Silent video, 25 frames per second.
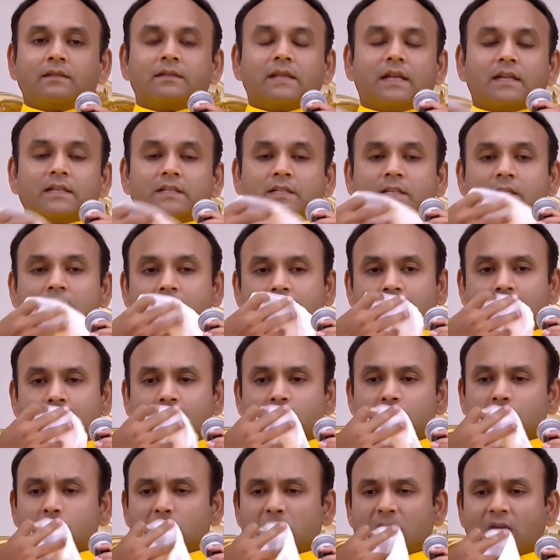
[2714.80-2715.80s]
Then she
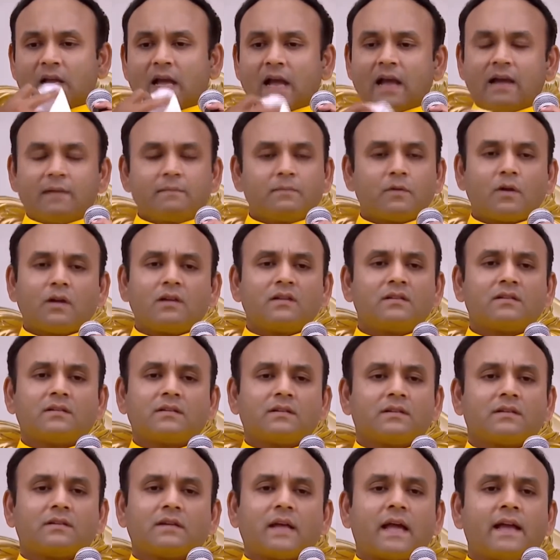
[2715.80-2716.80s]
said, I am not
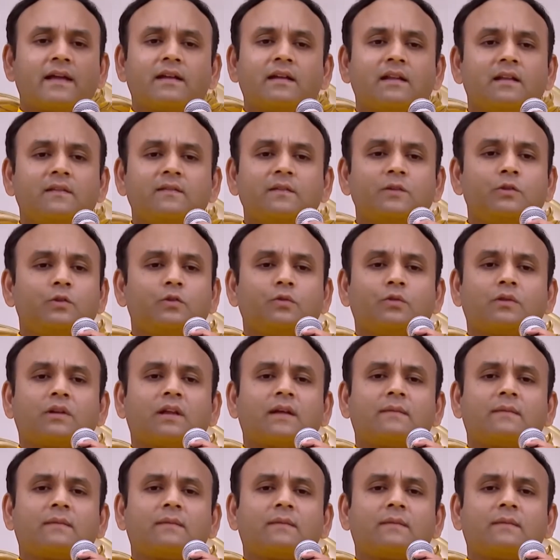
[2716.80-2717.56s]
angry with you,